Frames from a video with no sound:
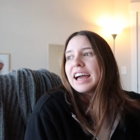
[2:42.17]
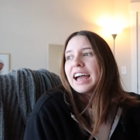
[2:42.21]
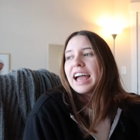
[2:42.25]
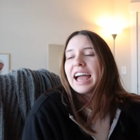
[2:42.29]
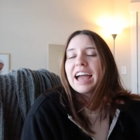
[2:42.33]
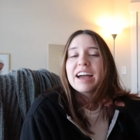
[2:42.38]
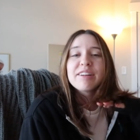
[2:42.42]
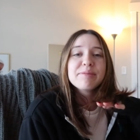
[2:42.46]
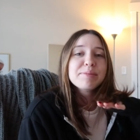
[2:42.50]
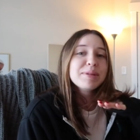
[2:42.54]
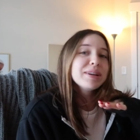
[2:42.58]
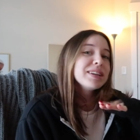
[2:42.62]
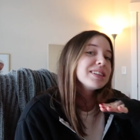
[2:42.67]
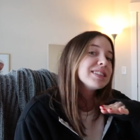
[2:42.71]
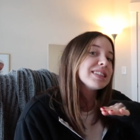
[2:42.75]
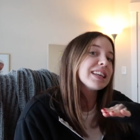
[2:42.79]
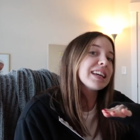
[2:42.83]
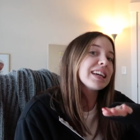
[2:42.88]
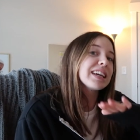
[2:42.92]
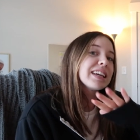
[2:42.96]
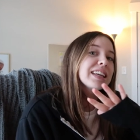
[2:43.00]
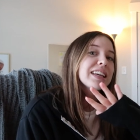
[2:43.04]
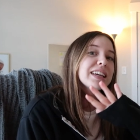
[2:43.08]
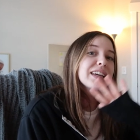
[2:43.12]
have me as
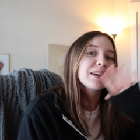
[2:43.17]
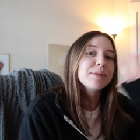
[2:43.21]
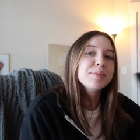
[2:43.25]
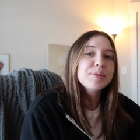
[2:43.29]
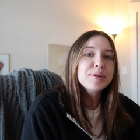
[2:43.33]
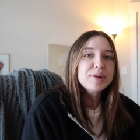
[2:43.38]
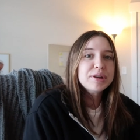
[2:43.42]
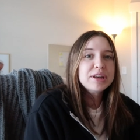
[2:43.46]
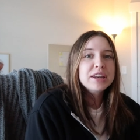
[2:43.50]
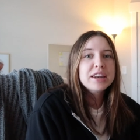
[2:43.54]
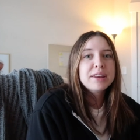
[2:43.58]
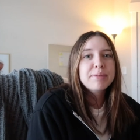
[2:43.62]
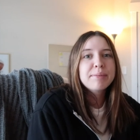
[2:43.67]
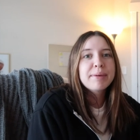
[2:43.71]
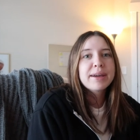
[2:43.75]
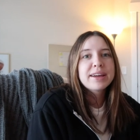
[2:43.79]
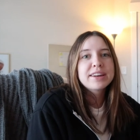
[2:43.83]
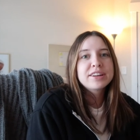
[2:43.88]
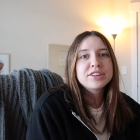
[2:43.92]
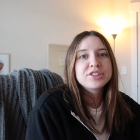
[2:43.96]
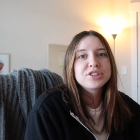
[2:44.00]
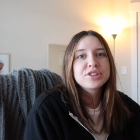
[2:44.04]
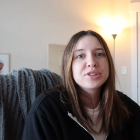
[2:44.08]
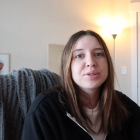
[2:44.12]
like community
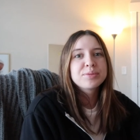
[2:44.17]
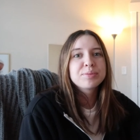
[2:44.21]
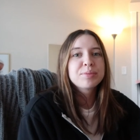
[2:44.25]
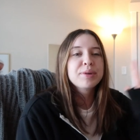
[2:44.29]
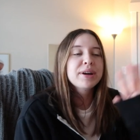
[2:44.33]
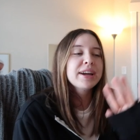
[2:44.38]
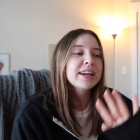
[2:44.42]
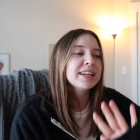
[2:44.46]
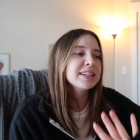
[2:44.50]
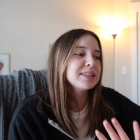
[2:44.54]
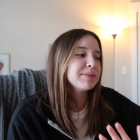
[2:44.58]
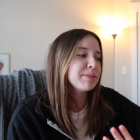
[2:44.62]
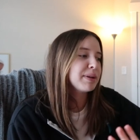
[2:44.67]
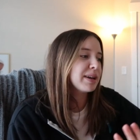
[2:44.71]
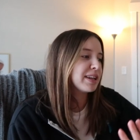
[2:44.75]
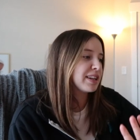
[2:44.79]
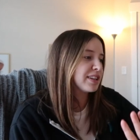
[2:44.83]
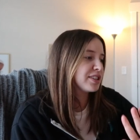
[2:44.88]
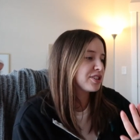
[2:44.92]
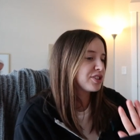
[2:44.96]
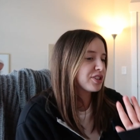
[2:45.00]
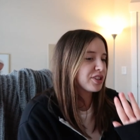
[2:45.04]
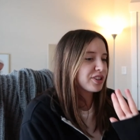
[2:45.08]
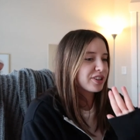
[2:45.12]
manager, brand
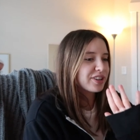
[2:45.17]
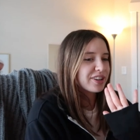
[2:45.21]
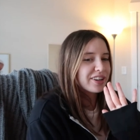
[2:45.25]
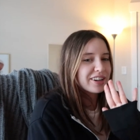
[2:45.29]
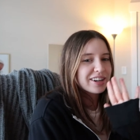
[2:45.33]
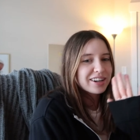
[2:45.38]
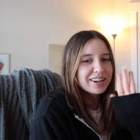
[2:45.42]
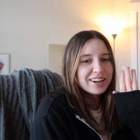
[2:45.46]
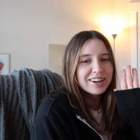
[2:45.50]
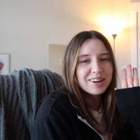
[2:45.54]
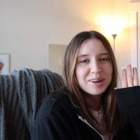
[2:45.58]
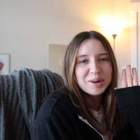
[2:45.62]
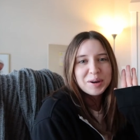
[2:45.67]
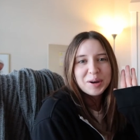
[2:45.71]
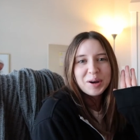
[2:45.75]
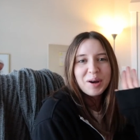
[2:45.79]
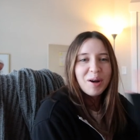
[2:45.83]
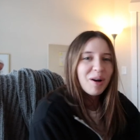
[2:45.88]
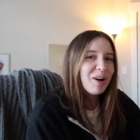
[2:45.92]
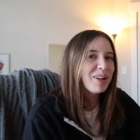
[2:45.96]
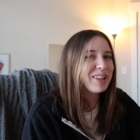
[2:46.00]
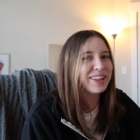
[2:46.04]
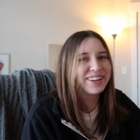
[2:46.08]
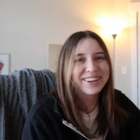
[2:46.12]
manager,
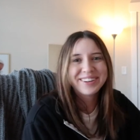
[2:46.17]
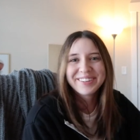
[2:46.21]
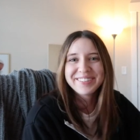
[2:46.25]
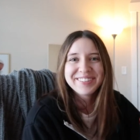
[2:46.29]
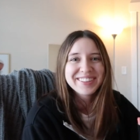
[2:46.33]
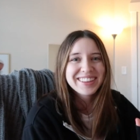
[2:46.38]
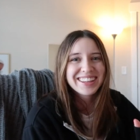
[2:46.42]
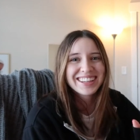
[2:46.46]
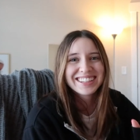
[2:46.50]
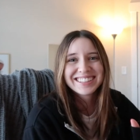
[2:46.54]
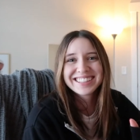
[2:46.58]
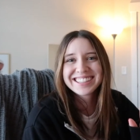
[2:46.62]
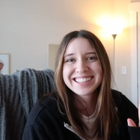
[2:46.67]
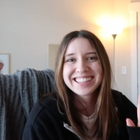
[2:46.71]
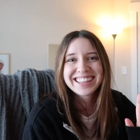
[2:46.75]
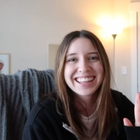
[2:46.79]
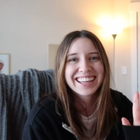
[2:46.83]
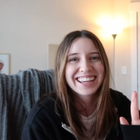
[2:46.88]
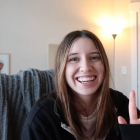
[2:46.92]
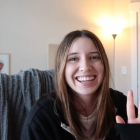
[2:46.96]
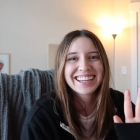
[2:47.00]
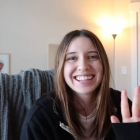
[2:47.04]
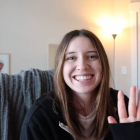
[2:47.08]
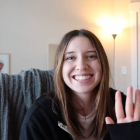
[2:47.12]
all of these
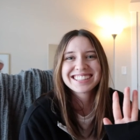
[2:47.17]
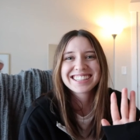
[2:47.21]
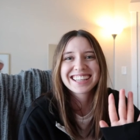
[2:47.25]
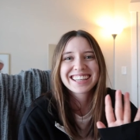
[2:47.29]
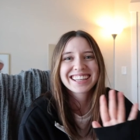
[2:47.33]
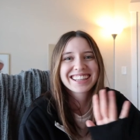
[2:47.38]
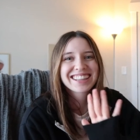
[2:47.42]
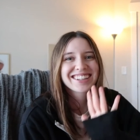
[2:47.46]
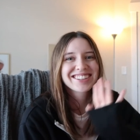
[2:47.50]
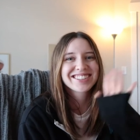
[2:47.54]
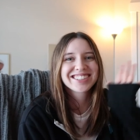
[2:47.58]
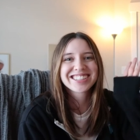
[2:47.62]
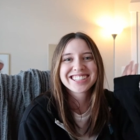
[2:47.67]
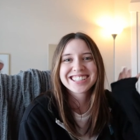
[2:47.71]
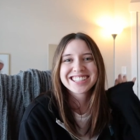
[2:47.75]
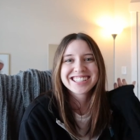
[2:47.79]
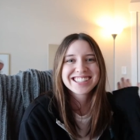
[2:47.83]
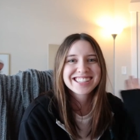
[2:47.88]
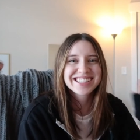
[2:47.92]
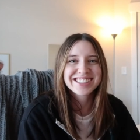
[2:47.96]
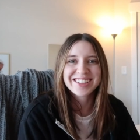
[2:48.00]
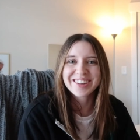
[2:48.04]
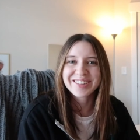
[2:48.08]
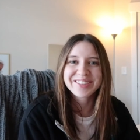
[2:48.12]
things. Like there's
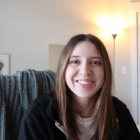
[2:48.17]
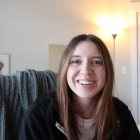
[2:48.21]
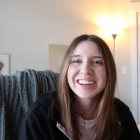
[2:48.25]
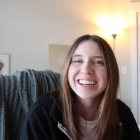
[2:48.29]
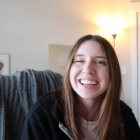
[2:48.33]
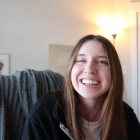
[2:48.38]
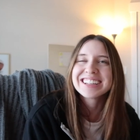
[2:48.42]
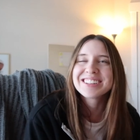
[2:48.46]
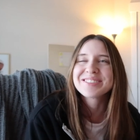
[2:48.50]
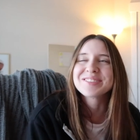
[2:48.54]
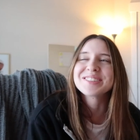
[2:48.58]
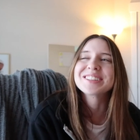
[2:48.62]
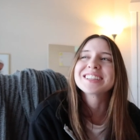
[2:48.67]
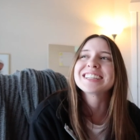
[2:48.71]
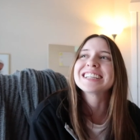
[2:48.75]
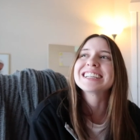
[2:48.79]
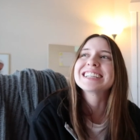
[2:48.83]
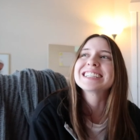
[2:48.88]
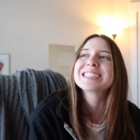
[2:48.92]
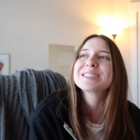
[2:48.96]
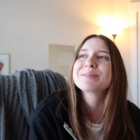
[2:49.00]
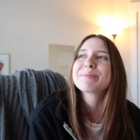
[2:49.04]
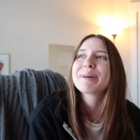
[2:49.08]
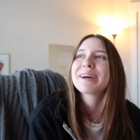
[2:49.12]
just so many different
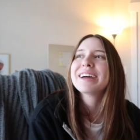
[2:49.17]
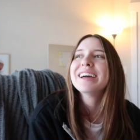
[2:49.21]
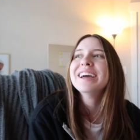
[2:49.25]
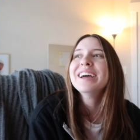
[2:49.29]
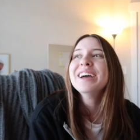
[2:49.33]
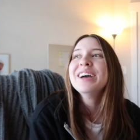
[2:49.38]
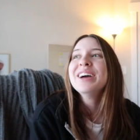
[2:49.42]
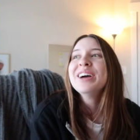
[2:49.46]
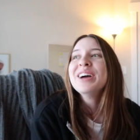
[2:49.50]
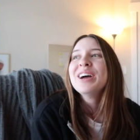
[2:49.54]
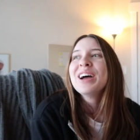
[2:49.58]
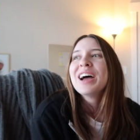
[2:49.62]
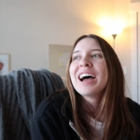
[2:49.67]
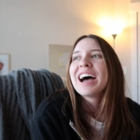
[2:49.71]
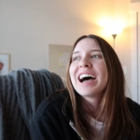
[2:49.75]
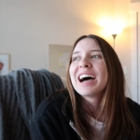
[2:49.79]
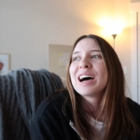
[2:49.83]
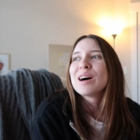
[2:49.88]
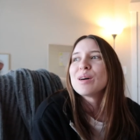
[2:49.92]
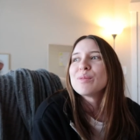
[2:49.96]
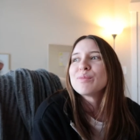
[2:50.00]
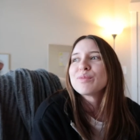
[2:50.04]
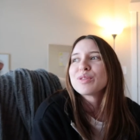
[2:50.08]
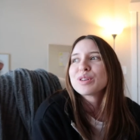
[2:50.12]
things, but
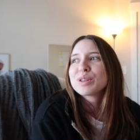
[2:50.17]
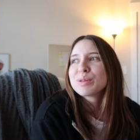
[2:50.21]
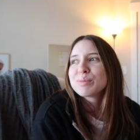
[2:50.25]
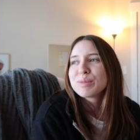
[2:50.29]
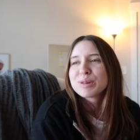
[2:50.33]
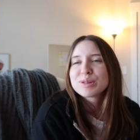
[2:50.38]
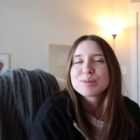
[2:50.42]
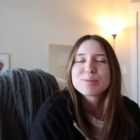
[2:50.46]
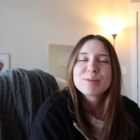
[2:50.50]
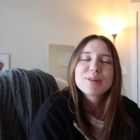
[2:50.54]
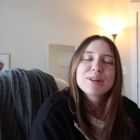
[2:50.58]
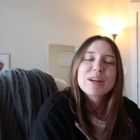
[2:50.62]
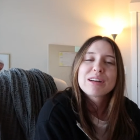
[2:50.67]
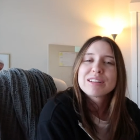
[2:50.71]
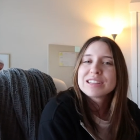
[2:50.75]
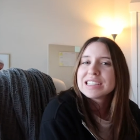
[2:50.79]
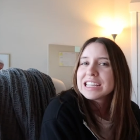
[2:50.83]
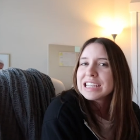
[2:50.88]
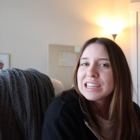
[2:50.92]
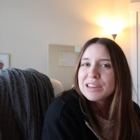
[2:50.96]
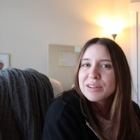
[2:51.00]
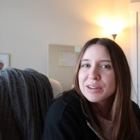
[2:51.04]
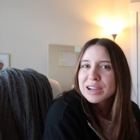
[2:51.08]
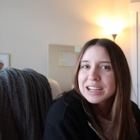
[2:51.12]
for the most part, I'll
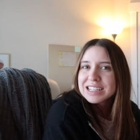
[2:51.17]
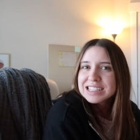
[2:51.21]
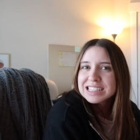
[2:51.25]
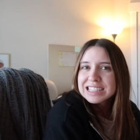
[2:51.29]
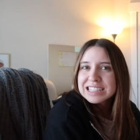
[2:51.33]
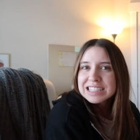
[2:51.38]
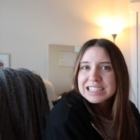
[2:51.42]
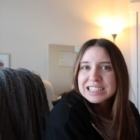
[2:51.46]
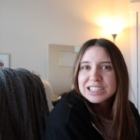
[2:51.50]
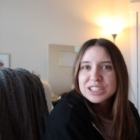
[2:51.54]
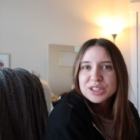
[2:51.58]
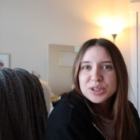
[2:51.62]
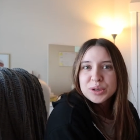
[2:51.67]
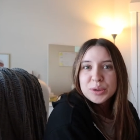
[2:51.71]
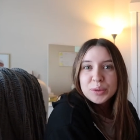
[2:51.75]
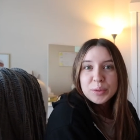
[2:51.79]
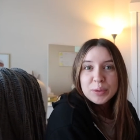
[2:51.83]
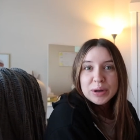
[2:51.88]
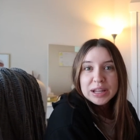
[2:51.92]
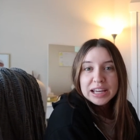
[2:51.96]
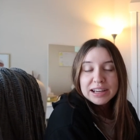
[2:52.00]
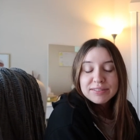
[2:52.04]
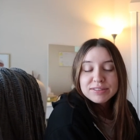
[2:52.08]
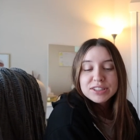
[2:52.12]
take you guys into
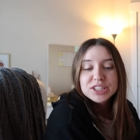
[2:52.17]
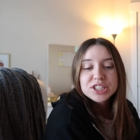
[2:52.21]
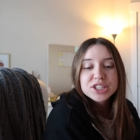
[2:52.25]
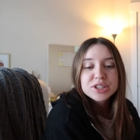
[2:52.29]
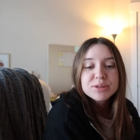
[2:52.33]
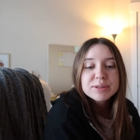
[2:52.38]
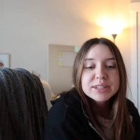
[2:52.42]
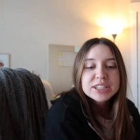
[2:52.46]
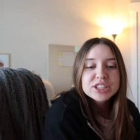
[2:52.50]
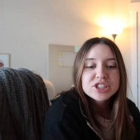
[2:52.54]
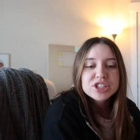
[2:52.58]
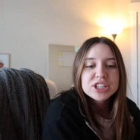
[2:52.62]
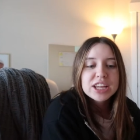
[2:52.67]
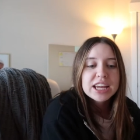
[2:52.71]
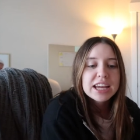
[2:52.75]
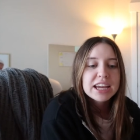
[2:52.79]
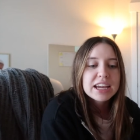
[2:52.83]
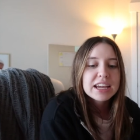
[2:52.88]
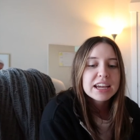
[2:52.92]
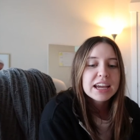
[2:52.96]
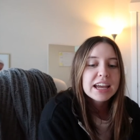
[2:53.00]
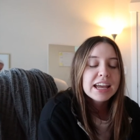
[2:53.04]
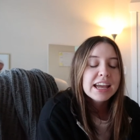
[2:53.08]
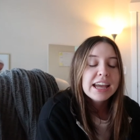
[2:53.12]
what I have to do each
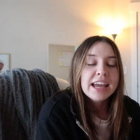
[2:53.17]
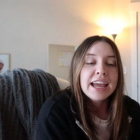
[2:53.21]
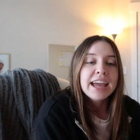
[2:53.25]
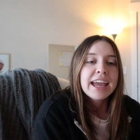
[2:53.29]
day,